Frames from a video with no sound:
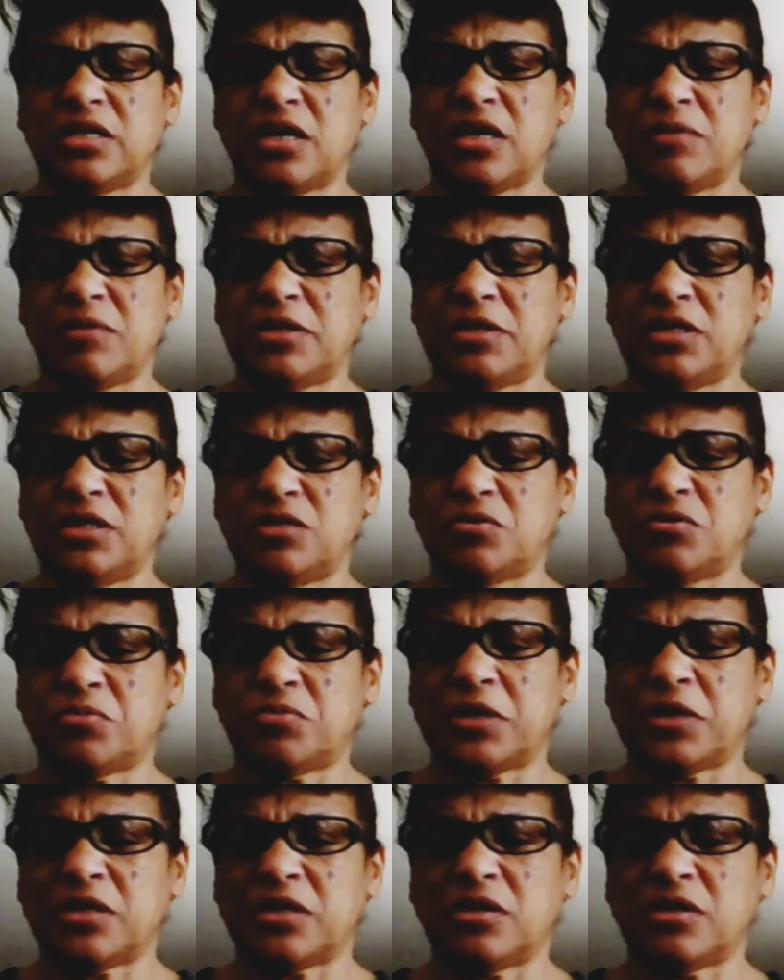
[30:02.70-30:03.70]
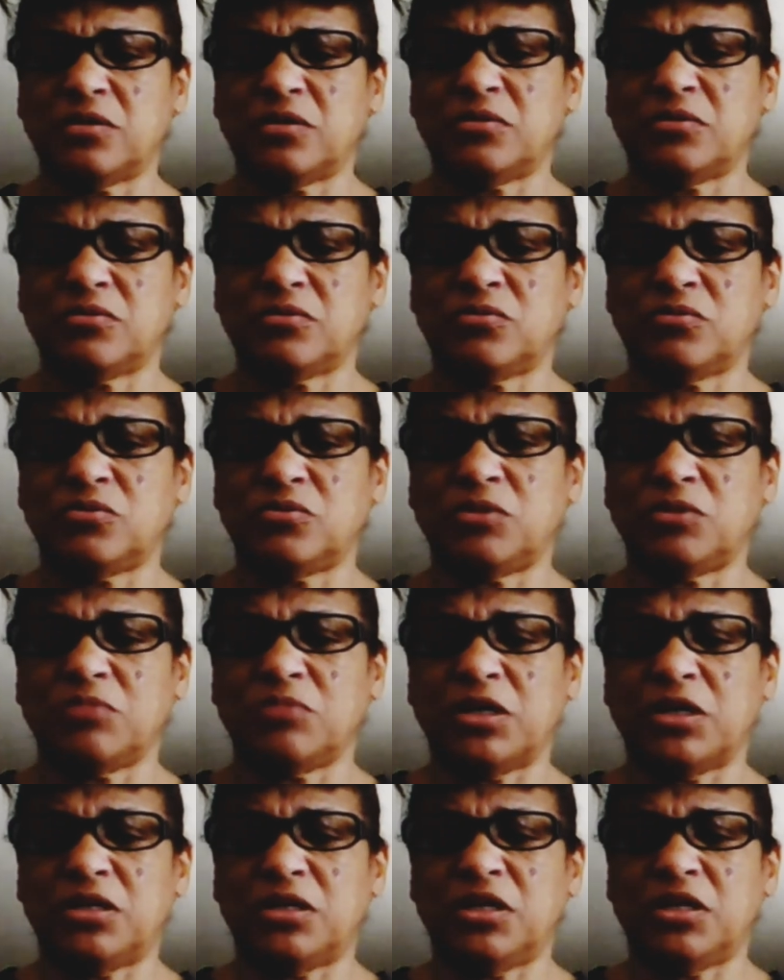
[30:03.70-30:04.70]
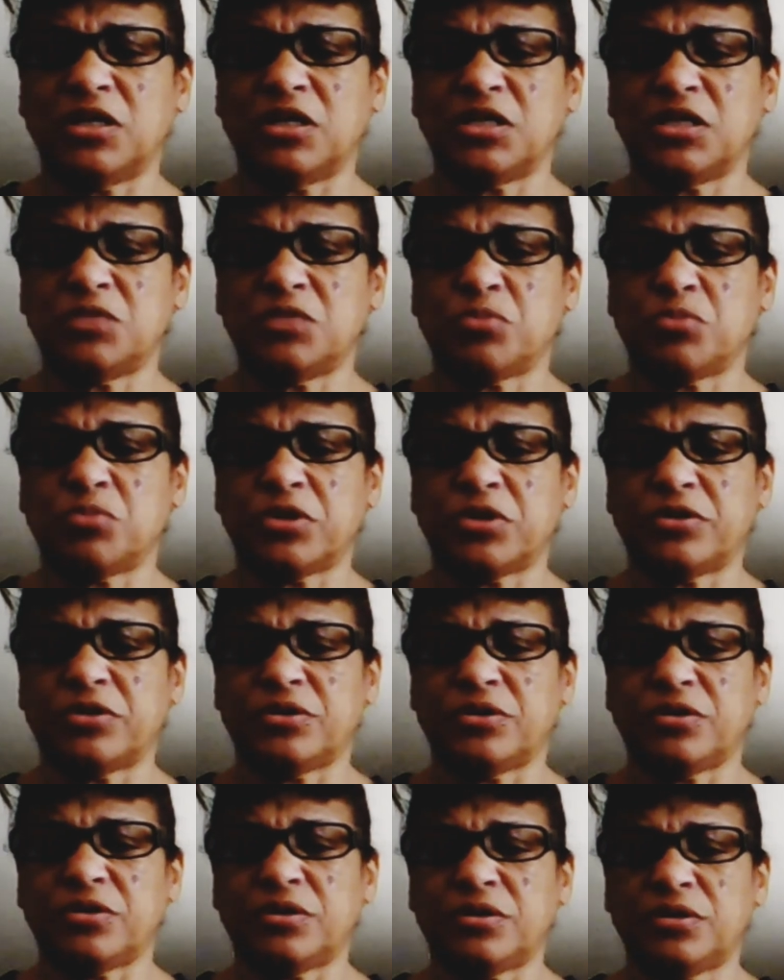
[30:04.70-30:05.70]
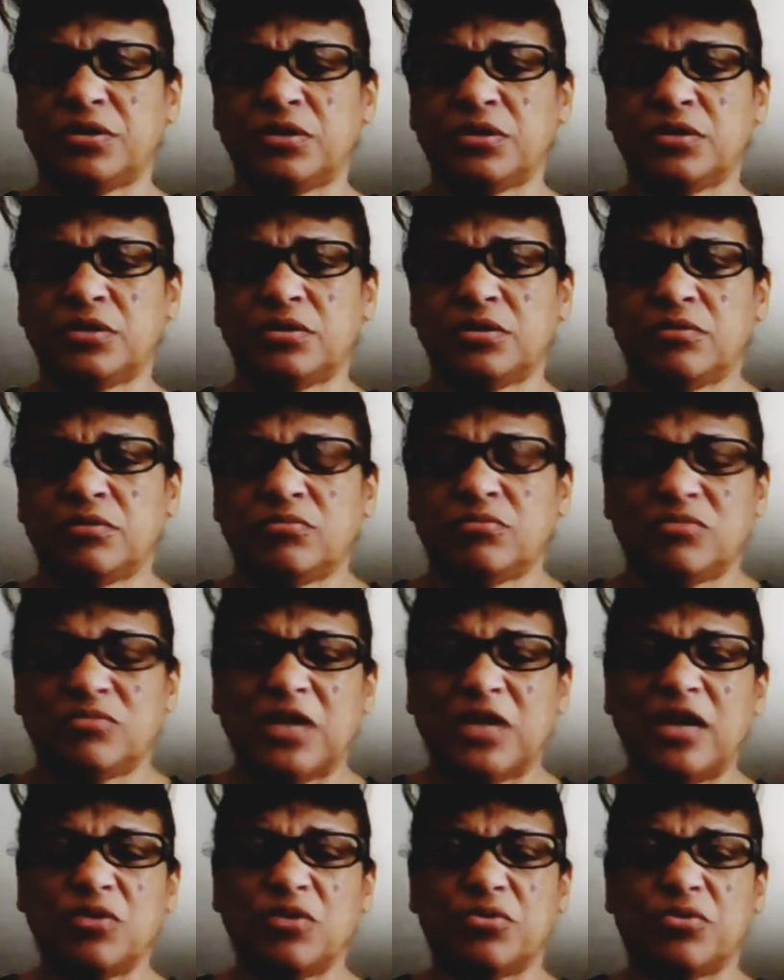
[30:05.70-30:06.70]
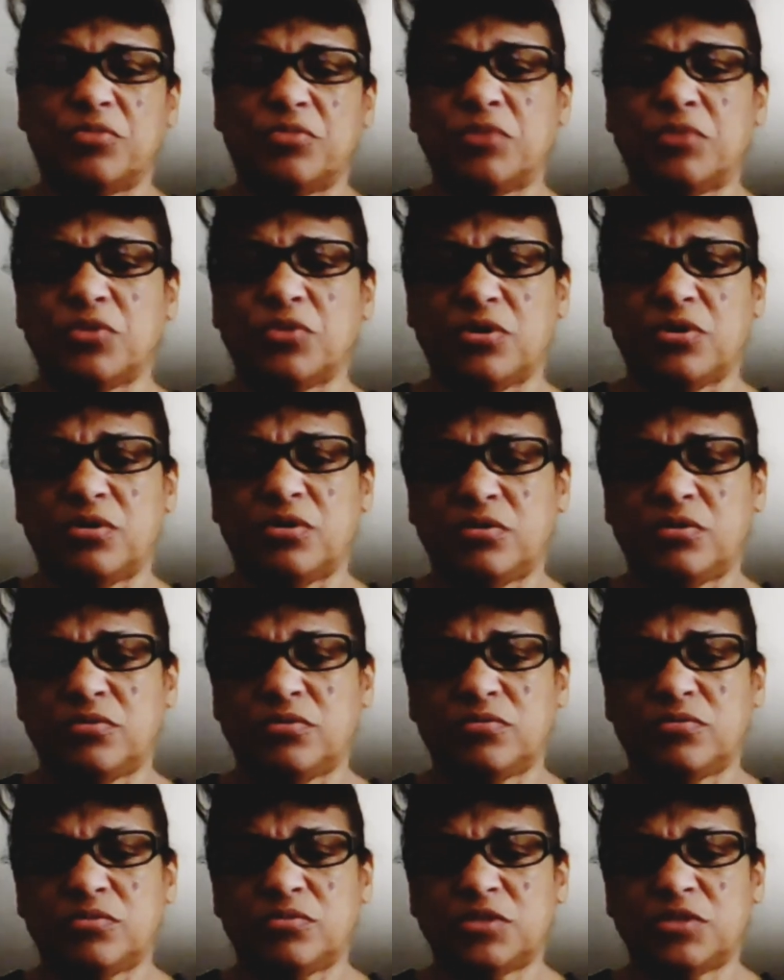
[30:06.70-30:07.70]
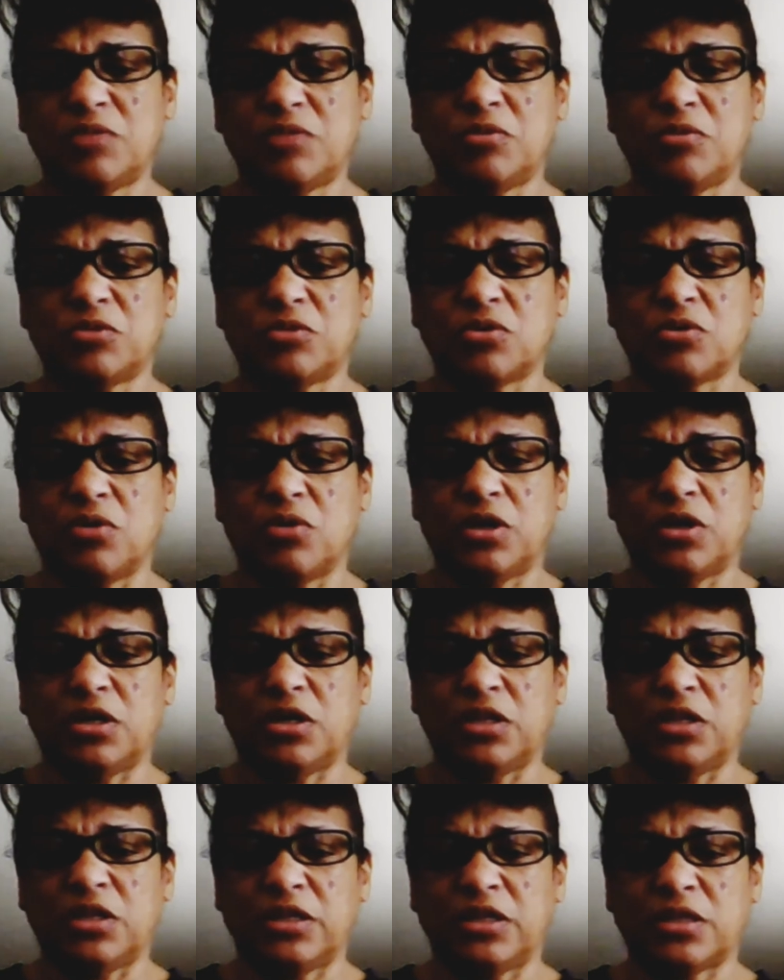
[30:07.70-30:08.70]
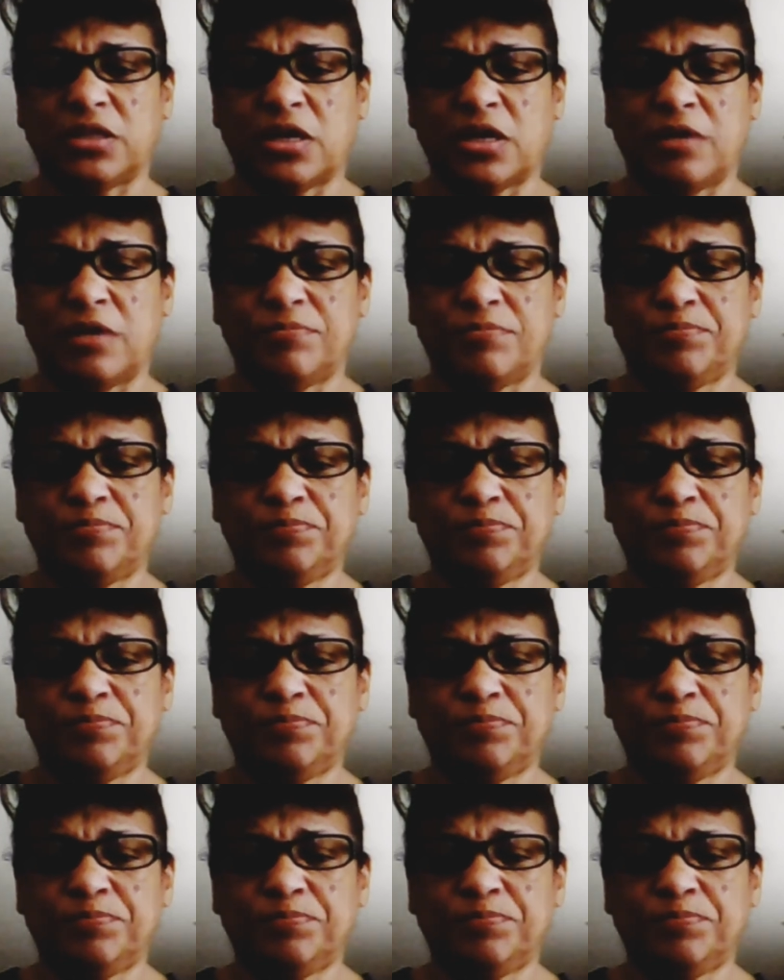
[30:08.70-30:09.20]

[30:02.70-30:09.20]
time? I think she was pregnant with my youngest brother. I don't remember. Something was going on like that.